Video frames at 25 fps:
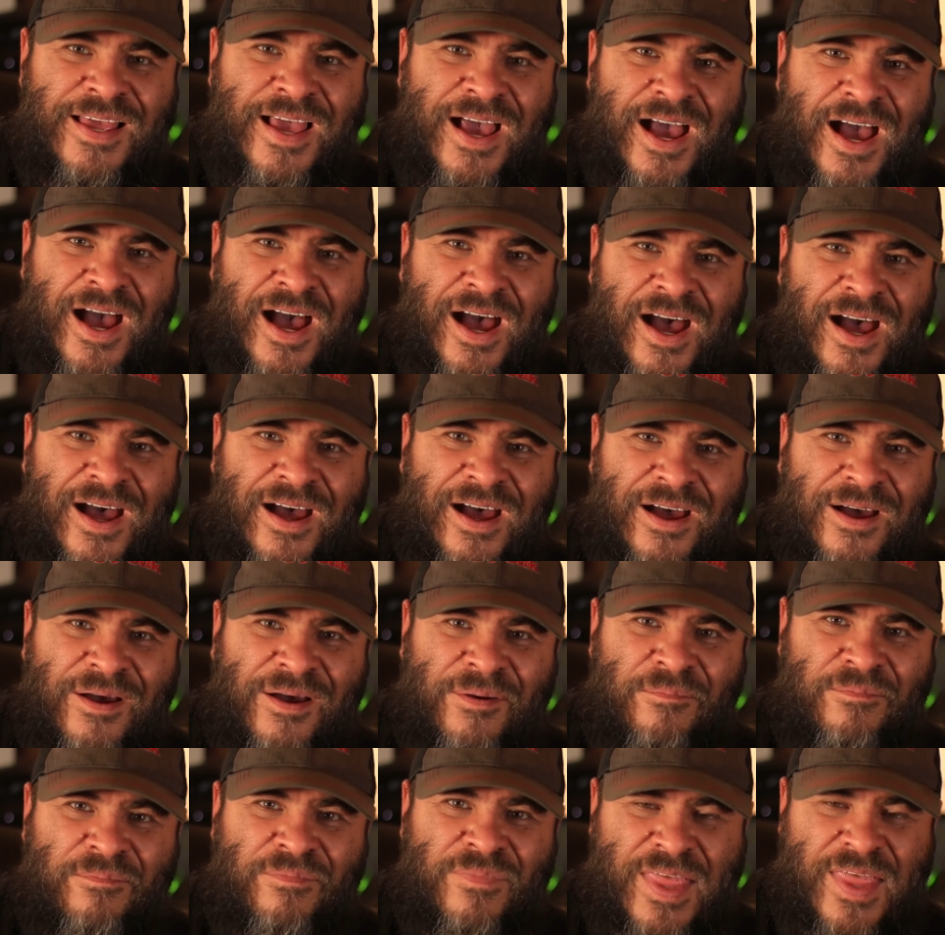
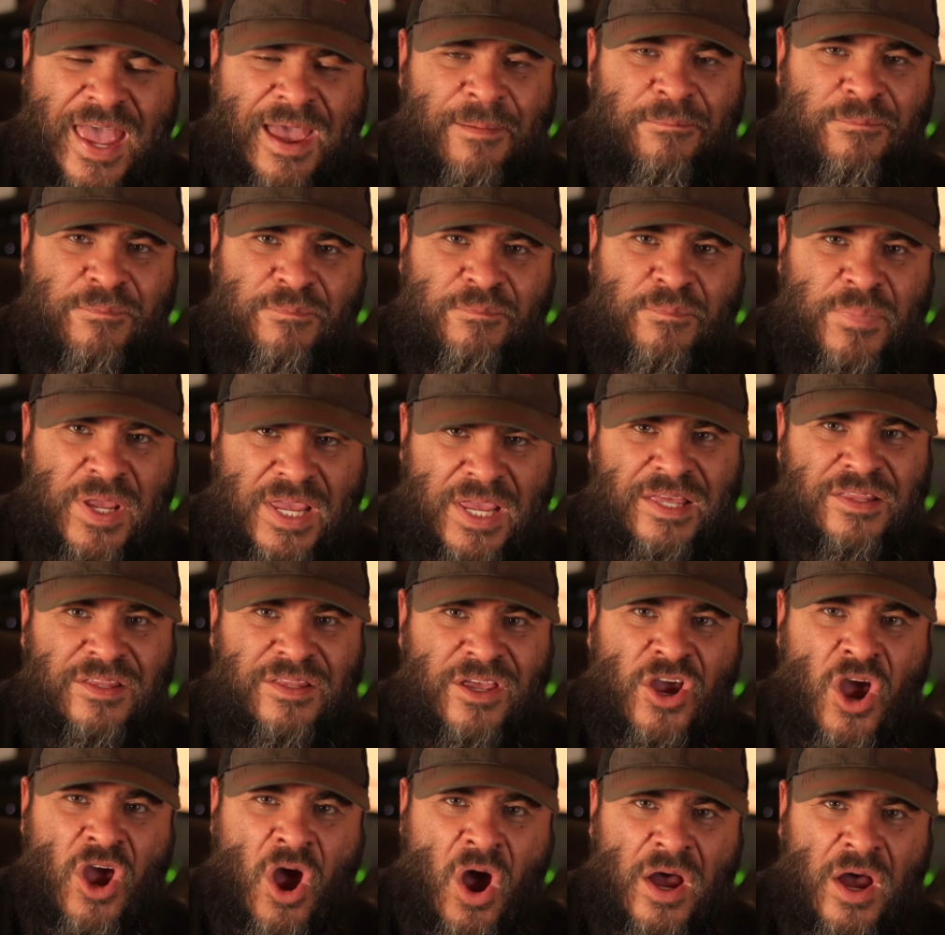that being the
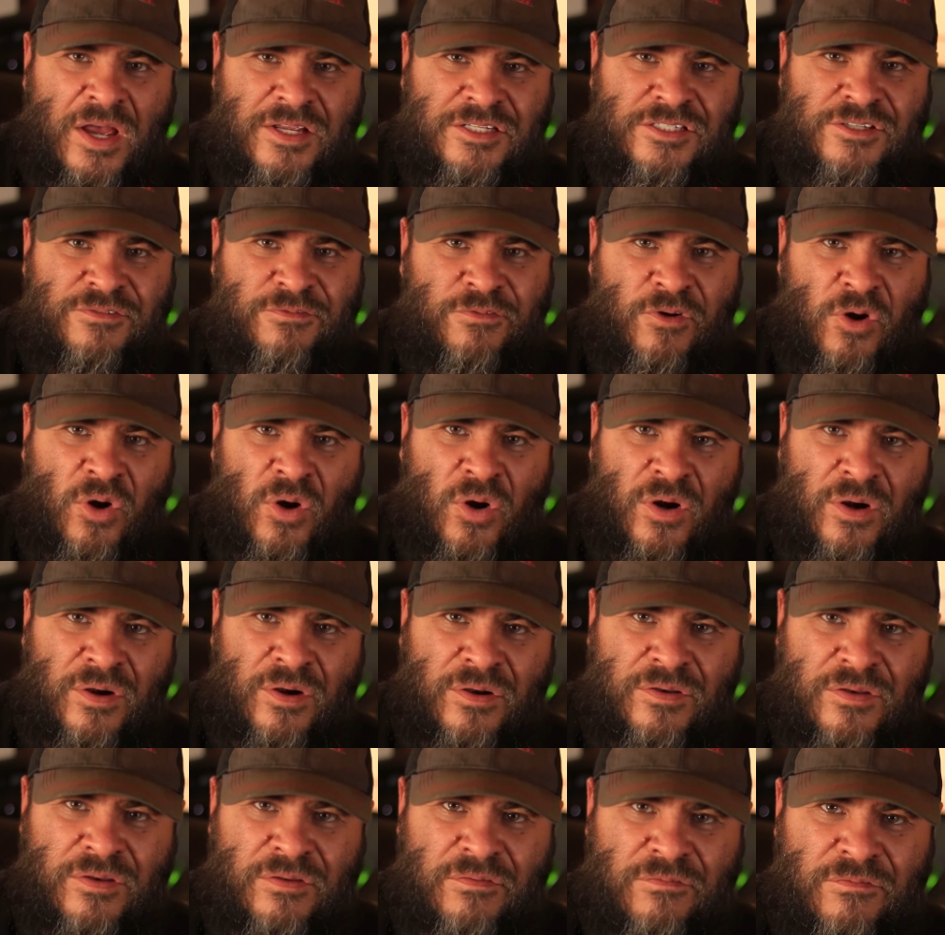cause for
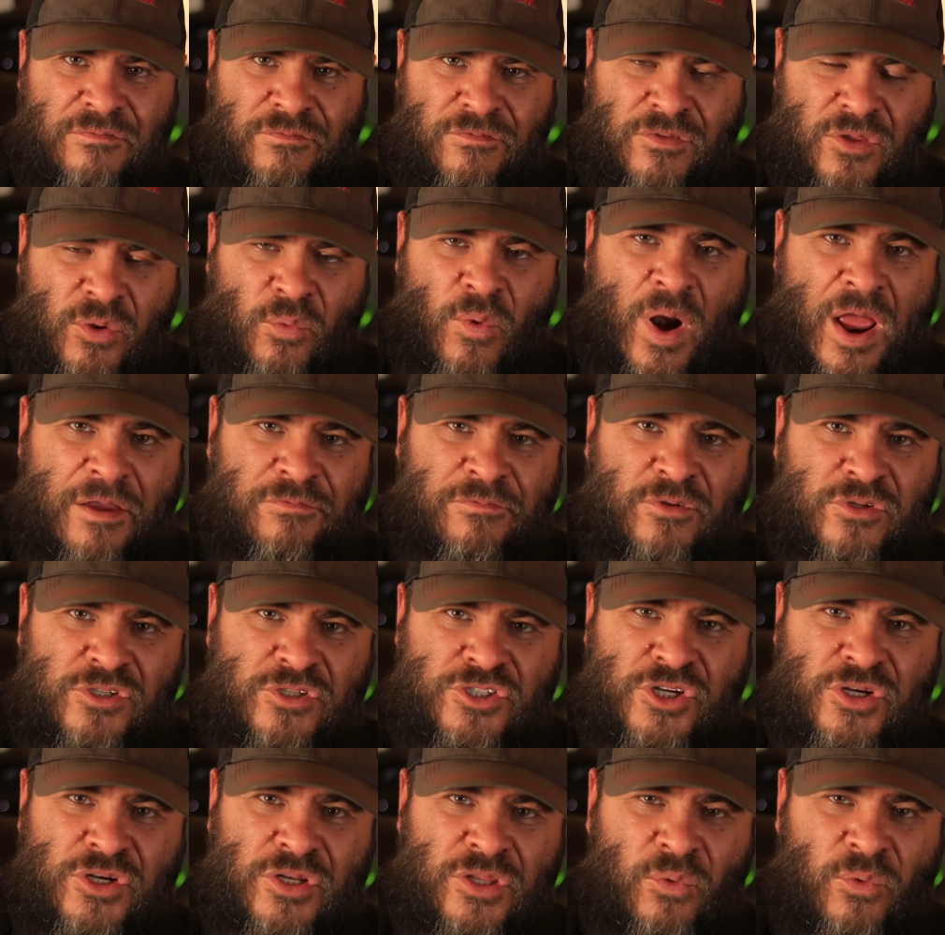the rifle
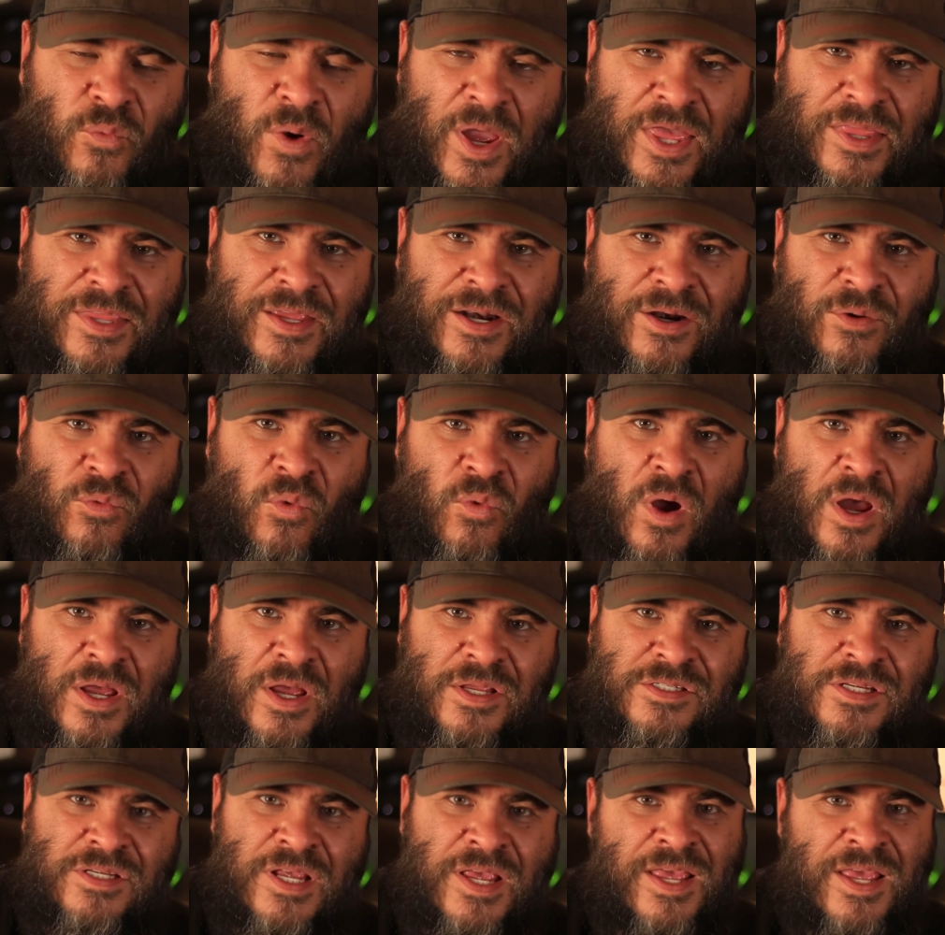shooting the way that it
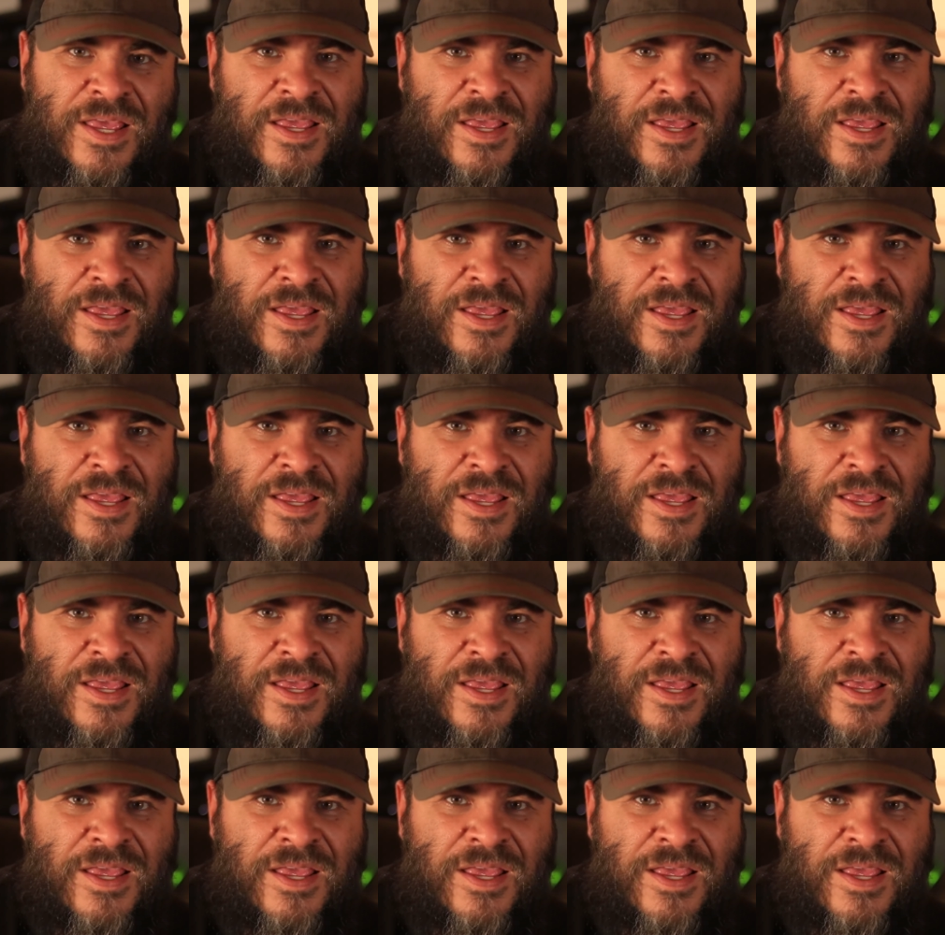was.